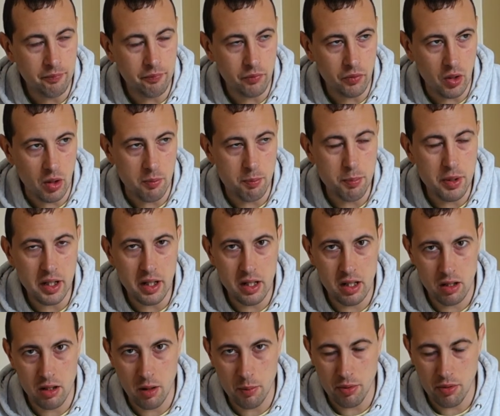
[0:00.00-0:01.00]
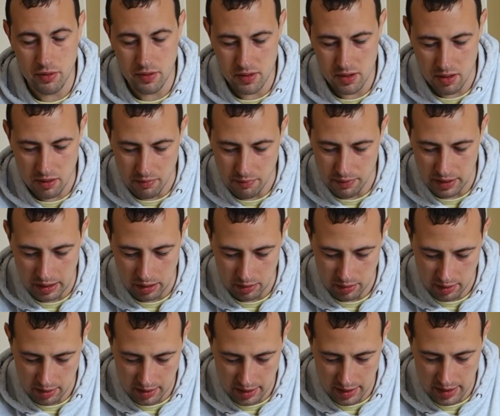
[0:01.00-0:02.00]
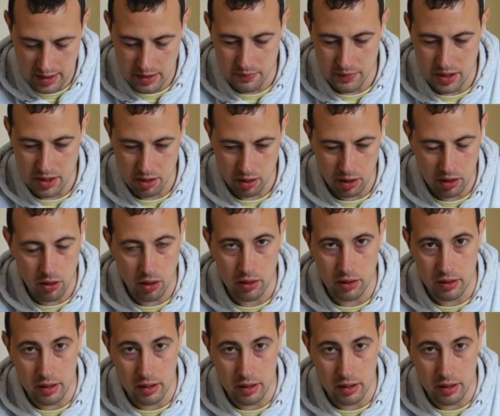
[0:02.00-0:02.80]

I'm picking up on something on the taste which I can't